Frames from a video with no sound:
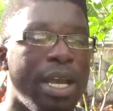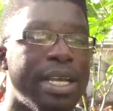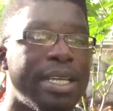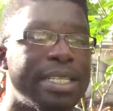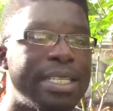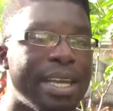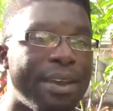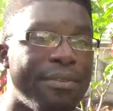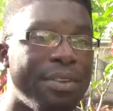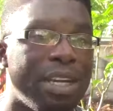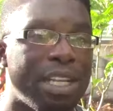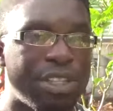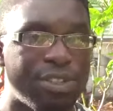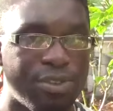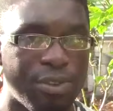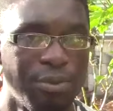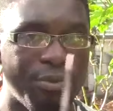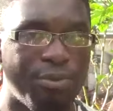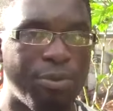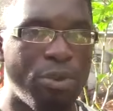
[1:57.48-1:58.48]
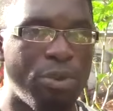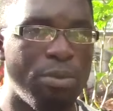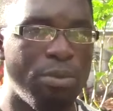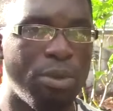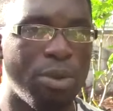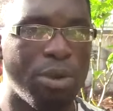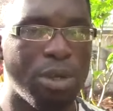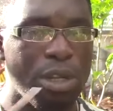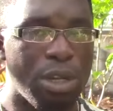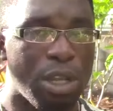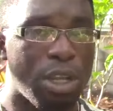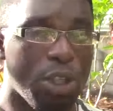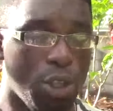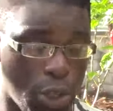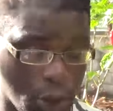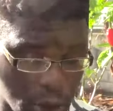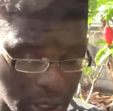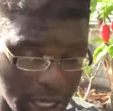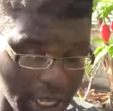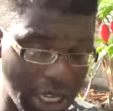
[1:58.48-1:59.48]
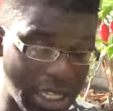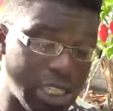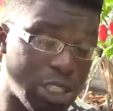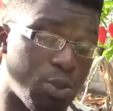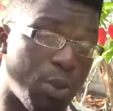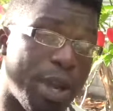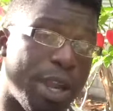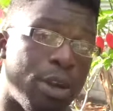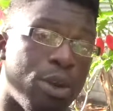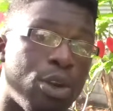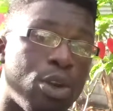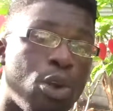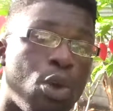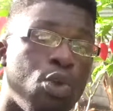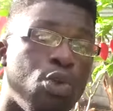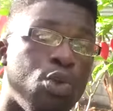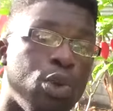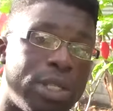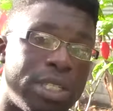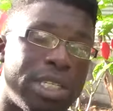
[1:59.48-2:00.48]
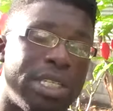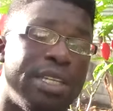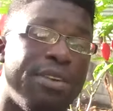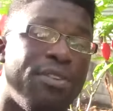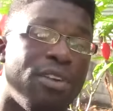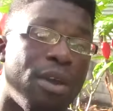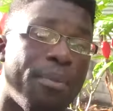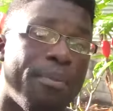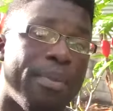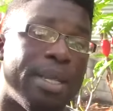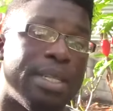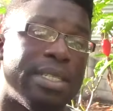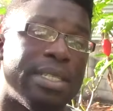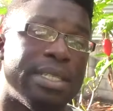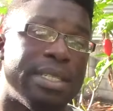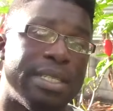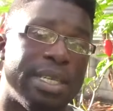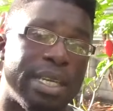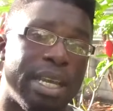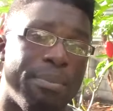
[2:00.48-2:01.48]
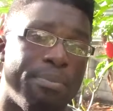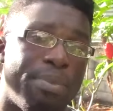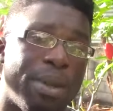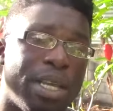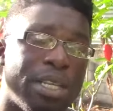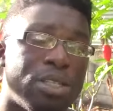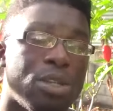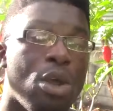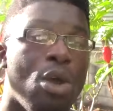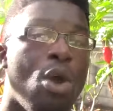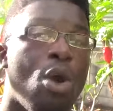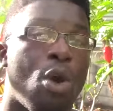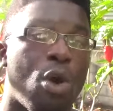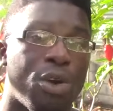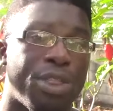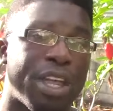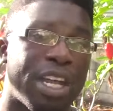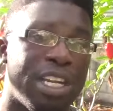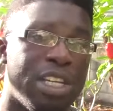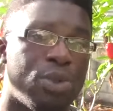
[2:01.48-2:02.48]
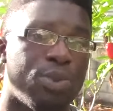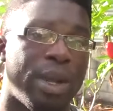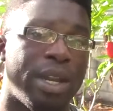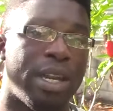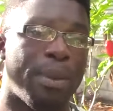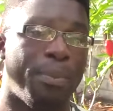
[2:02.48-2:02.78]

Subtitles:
7 days from full moon, that is when root development is taking place, or that is when